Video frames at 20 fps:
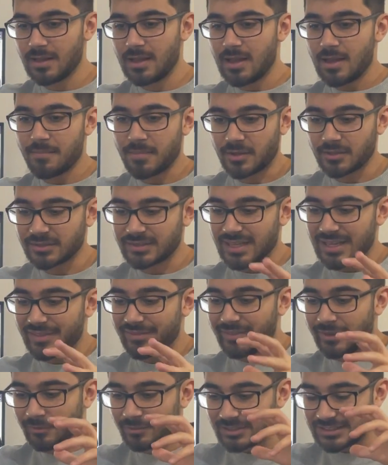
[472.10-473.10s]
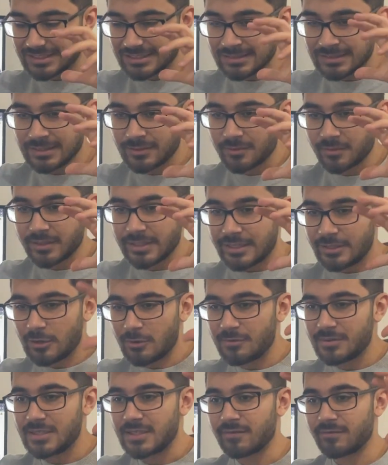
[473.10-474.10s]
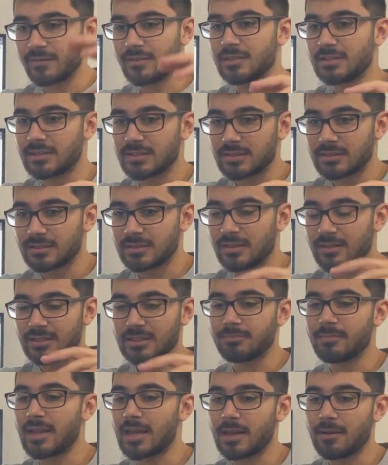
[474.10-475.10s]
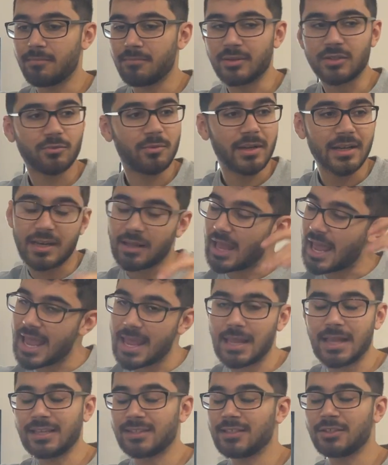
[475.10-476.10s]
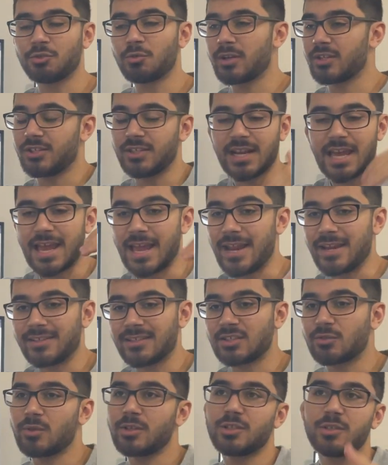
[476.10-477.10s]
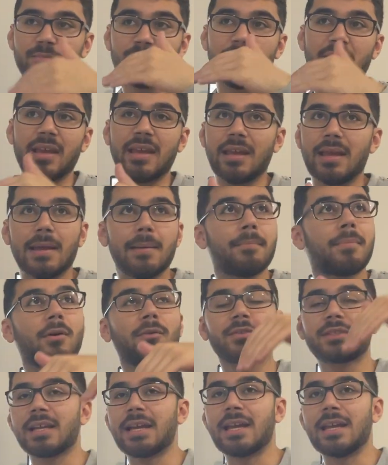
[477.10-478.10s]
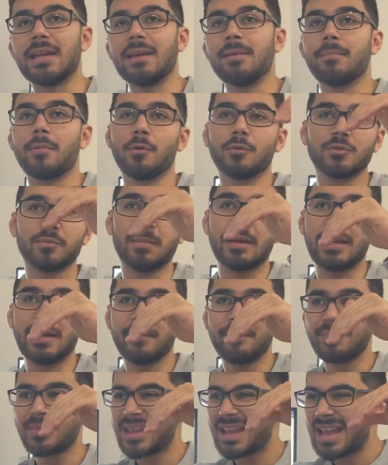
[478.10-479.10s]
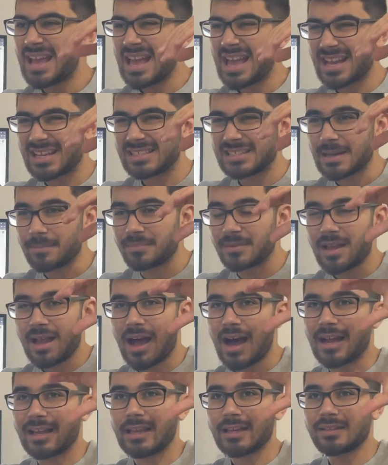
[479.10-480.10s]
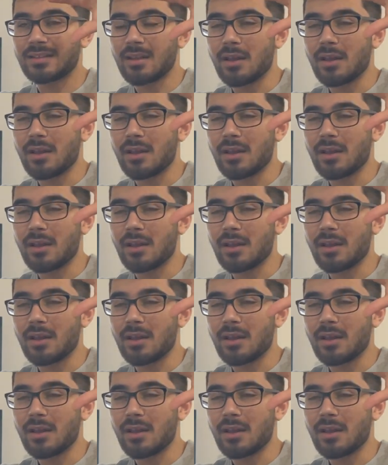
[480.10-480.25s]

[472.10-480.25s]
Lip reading: because there is literally no difference to this man between situation A, situation B, impulse A, impulse B, except I guess